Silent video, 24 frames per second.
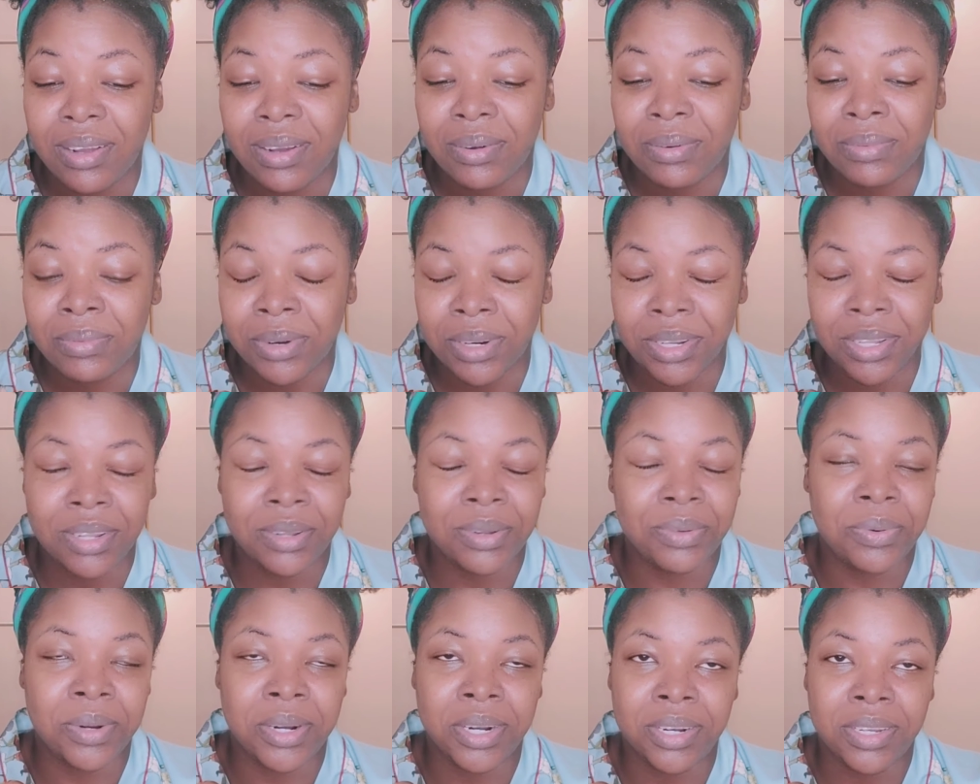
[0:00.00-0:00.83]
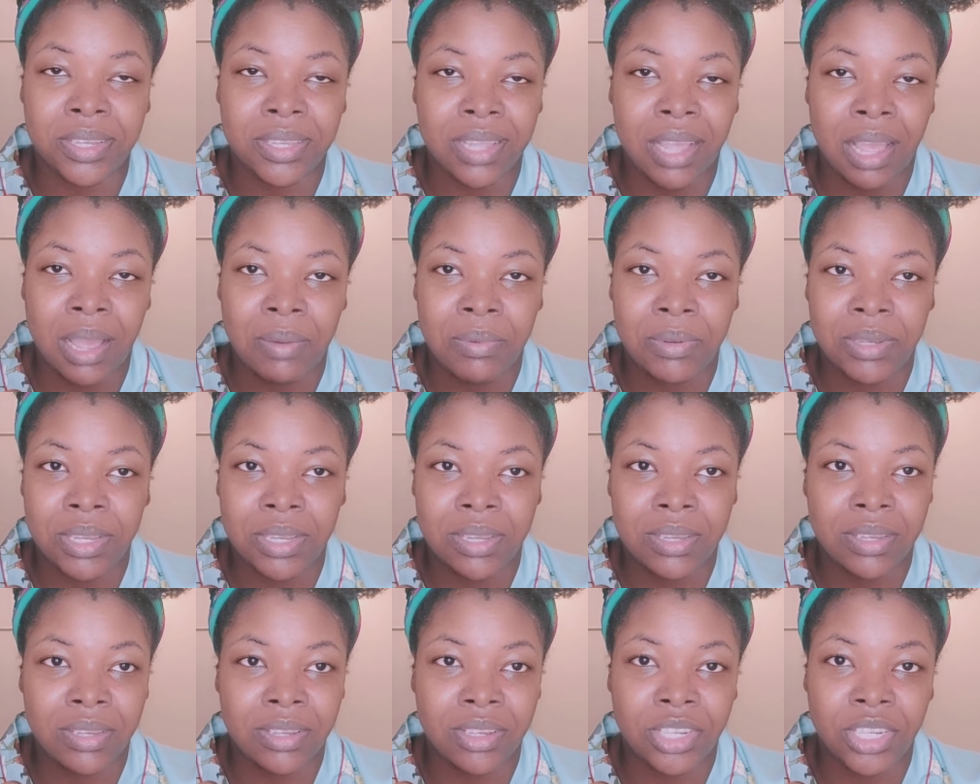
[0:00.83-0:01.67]
were the words that would
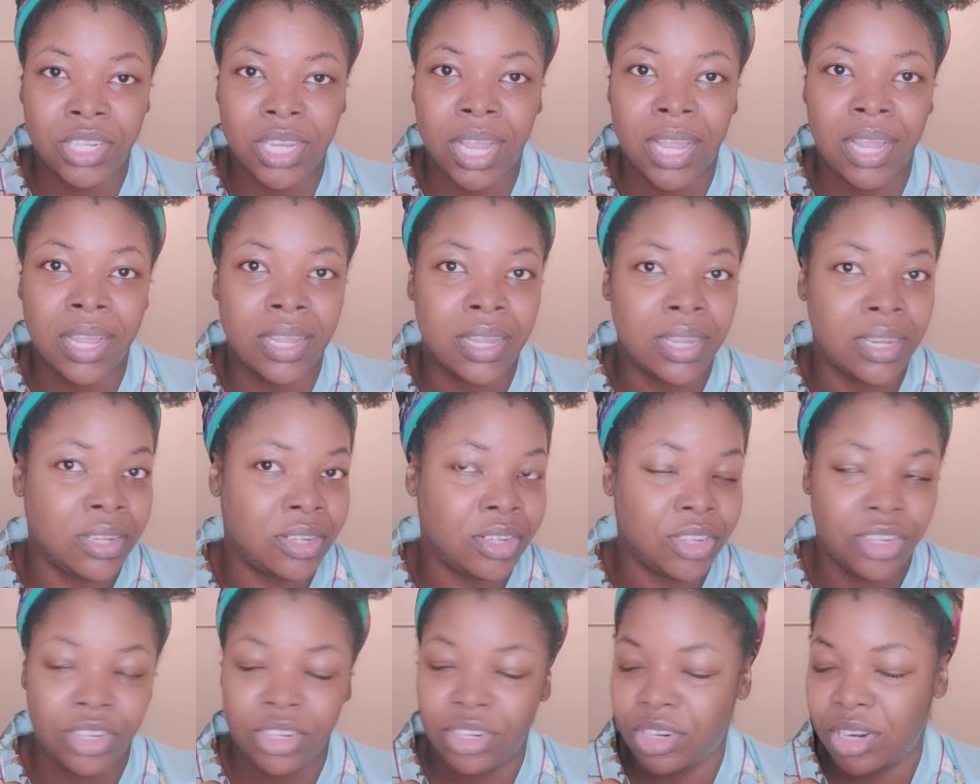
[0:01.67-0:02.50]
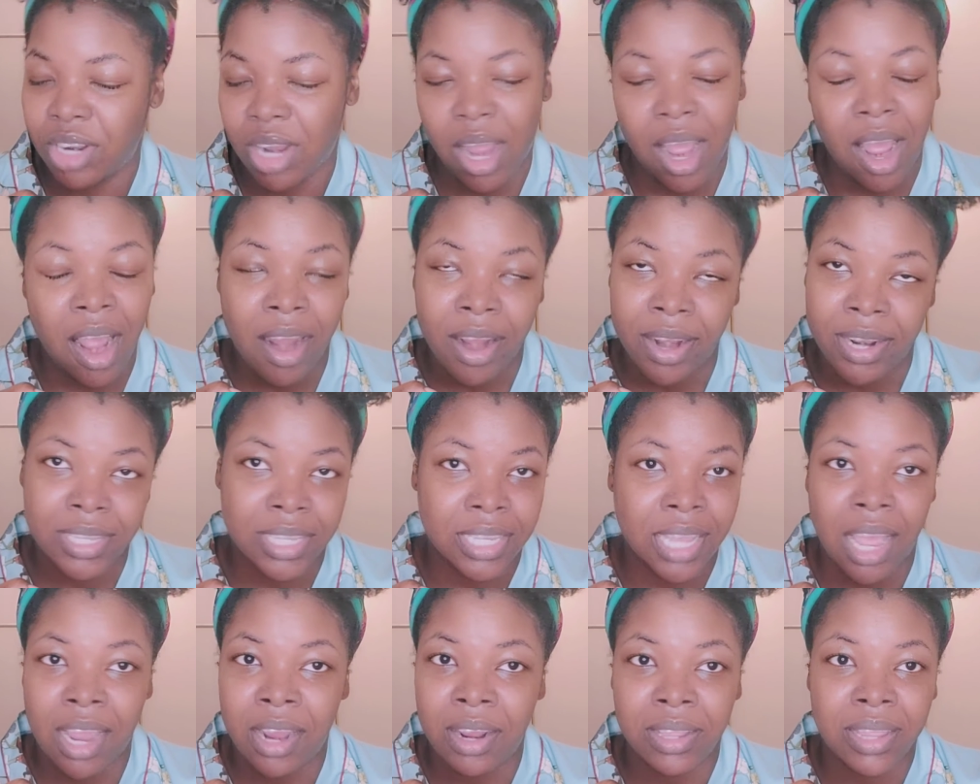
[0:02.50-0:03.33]
just change our
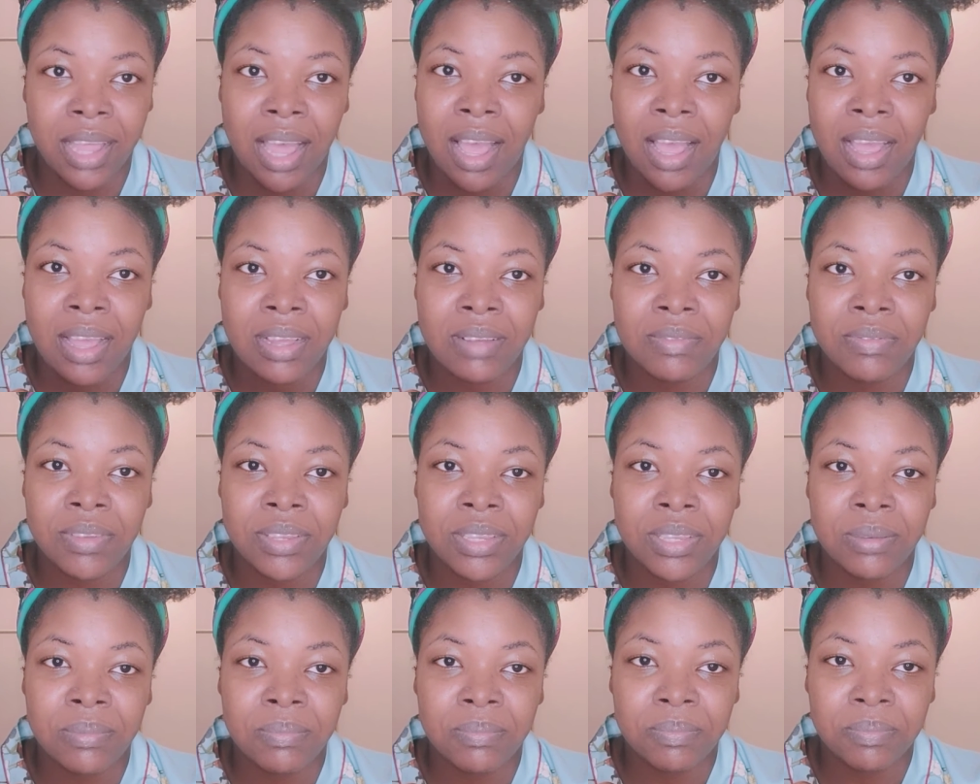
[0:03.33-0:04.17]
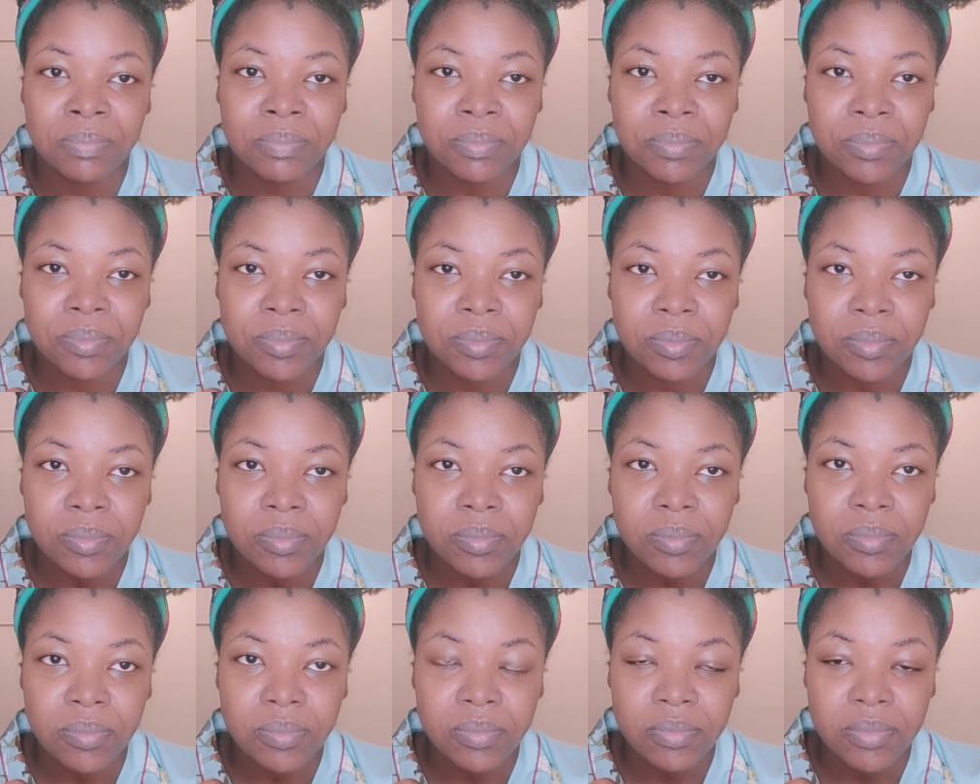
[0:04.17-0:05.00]
entire lives.
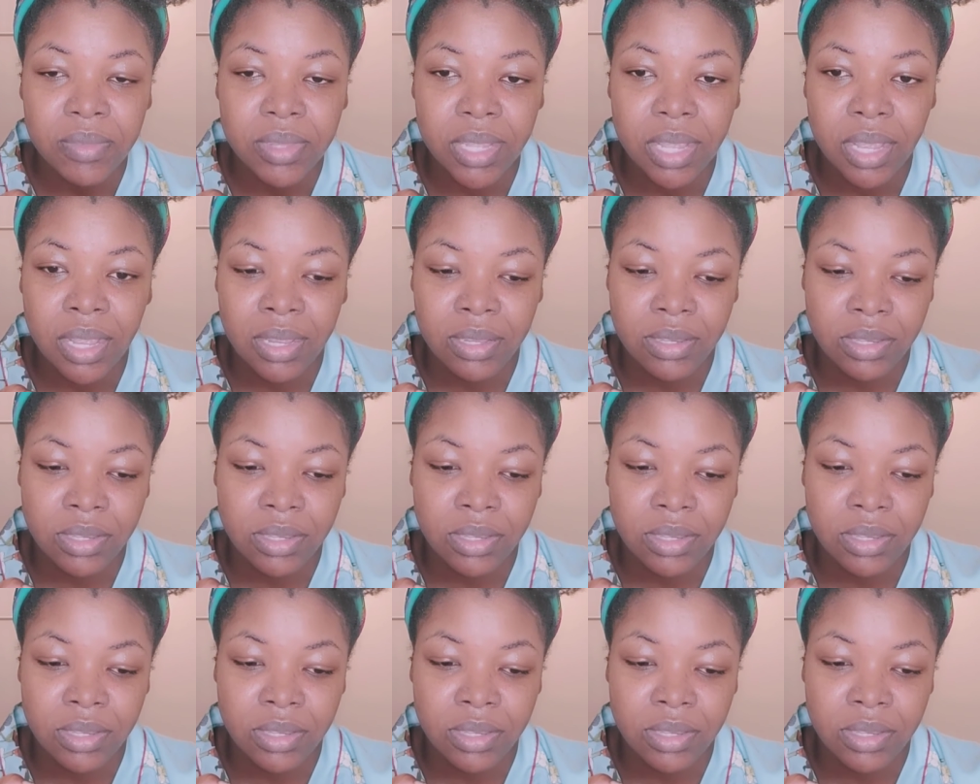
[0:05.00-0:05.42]
And